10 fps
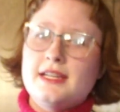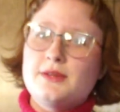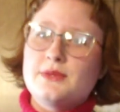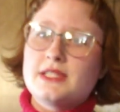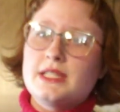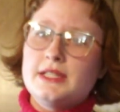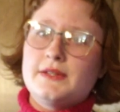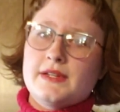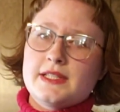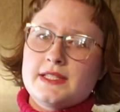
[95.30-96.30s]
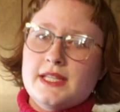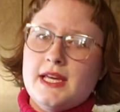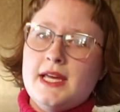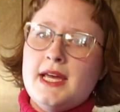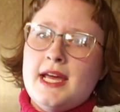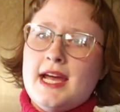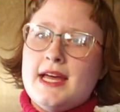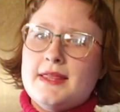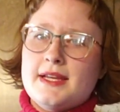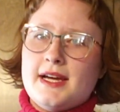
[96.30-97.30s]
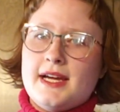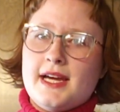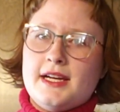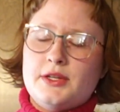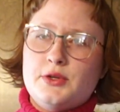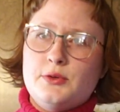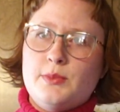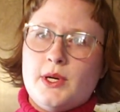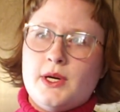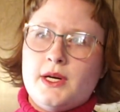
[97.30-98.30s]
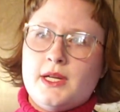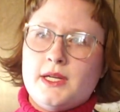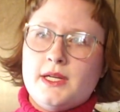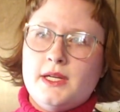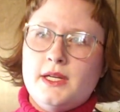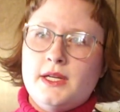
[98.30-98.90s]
and it was clearanced. And then I had a coupon